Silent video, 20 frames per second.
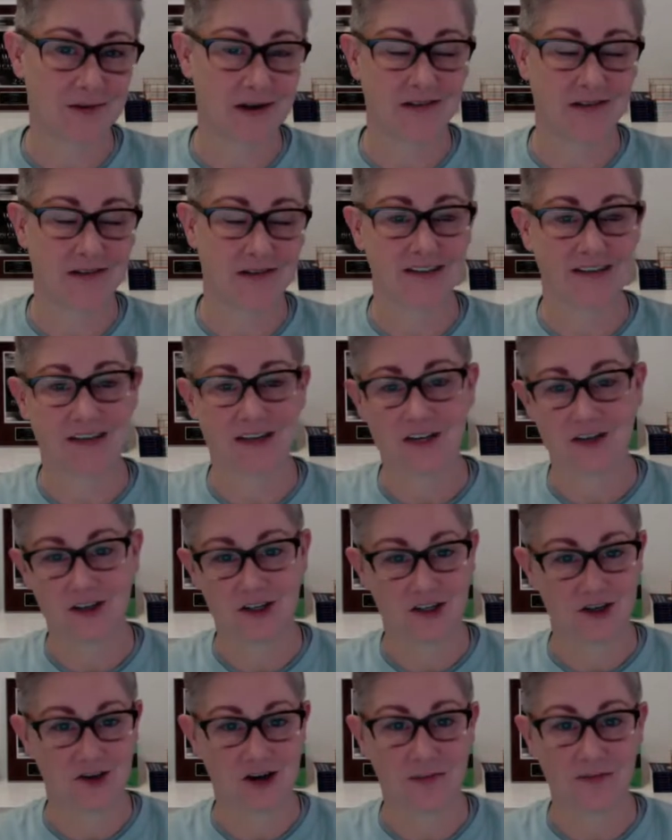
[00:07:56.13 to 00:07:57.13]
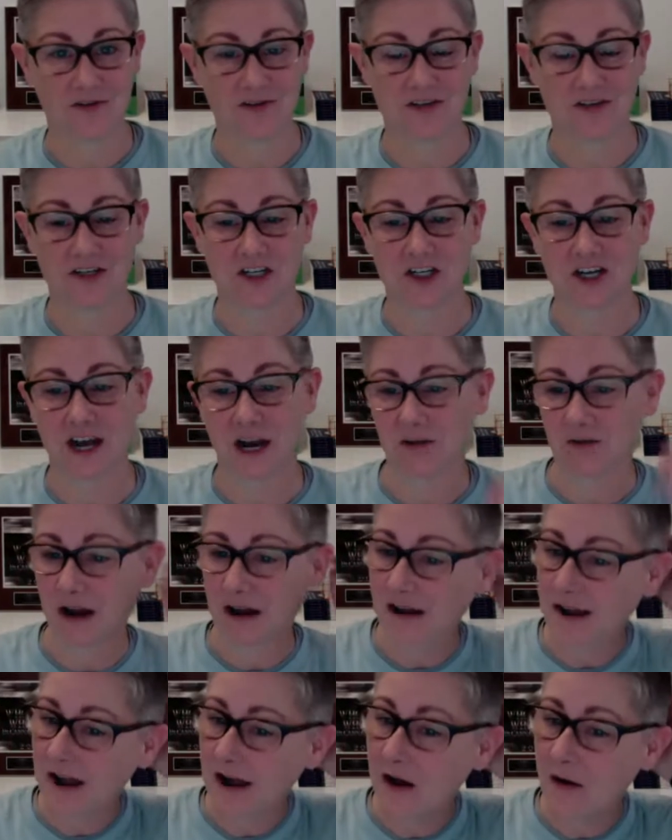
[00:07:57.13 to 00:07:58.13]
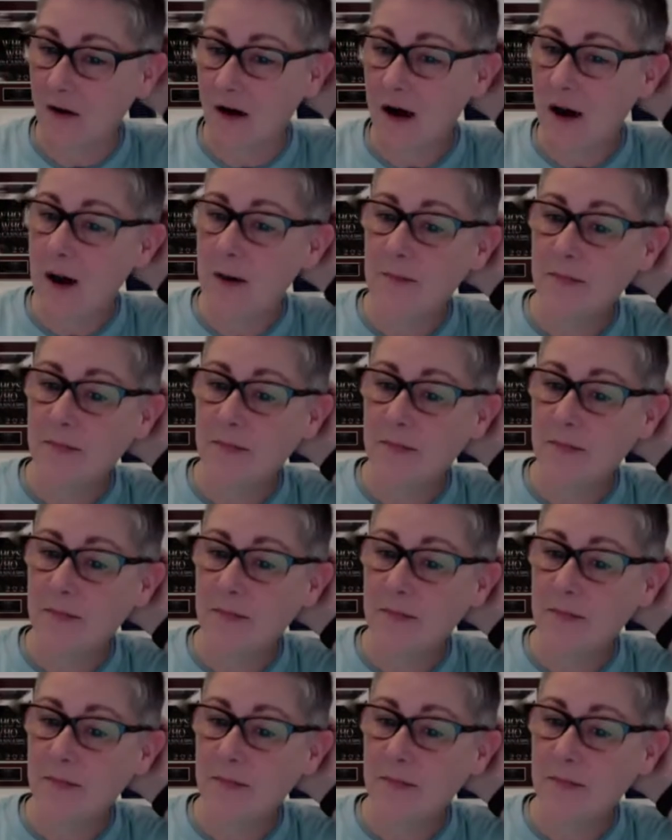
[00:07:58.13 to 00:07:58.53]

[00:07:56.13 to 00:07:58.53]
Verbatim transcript: policy. Just drop those in the chat right now.